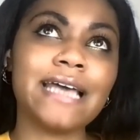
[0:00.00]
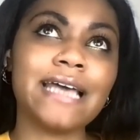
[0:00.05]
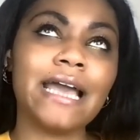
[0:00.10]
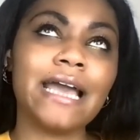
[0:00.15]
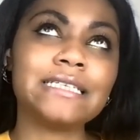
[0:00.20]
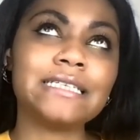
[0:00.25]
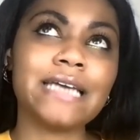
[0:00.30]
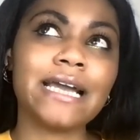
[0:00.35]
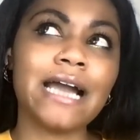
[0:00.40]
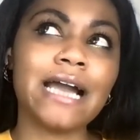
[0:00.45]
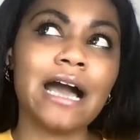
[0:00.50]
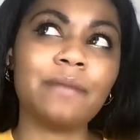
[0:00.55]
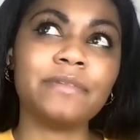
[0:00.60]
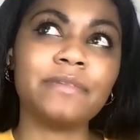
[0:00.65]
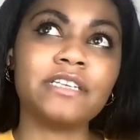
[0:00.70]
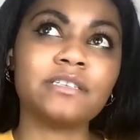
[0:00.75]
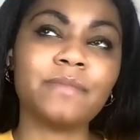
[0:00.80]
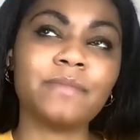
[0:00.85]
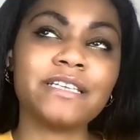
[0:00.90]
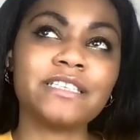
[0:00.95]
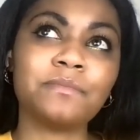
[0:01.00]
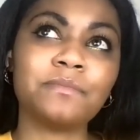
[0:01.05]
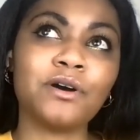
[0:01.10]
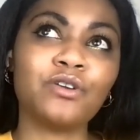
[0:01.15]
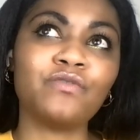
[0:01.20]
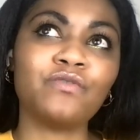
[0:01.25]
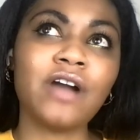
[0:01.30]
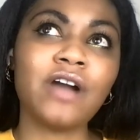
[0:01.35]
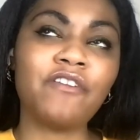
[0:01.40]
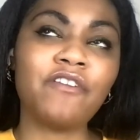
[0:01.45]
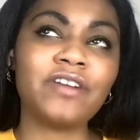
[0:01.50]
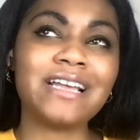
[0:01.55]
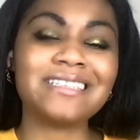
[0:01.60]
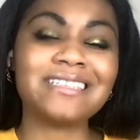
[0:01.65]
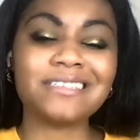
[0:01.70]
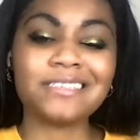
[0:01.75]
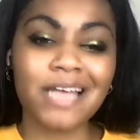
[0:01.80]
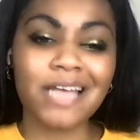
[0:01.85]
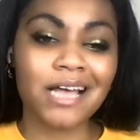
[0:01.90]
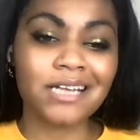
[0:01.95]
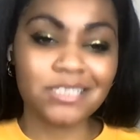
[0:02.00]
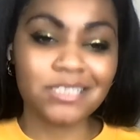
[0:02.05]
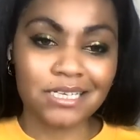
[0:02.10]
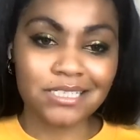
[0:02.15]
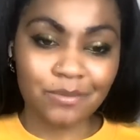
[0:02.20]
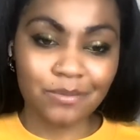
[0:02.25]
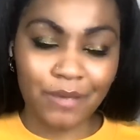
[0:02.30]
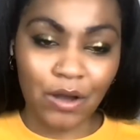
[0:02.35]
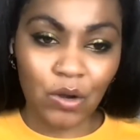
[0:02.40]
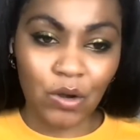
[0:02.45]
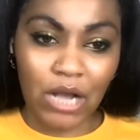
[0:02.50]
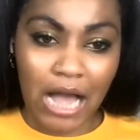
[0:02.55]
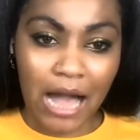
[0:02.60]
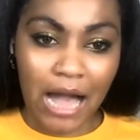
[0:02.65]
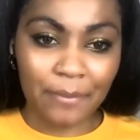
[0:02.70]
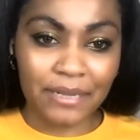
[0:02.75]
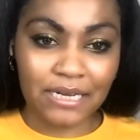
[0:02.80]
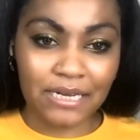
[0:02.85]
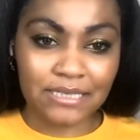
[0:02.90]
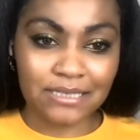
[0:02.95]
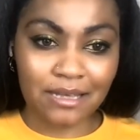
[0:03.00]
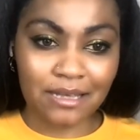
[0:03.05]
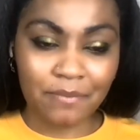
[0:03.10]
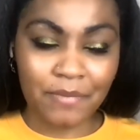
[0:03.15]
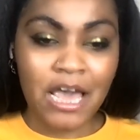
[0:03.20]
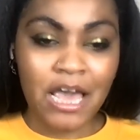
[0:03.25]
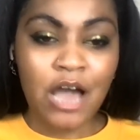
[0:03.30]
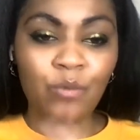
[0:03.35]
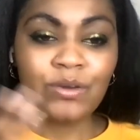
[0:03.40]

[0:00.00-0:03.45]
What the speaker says: that anti-communism as a mode of governance is not just about communism.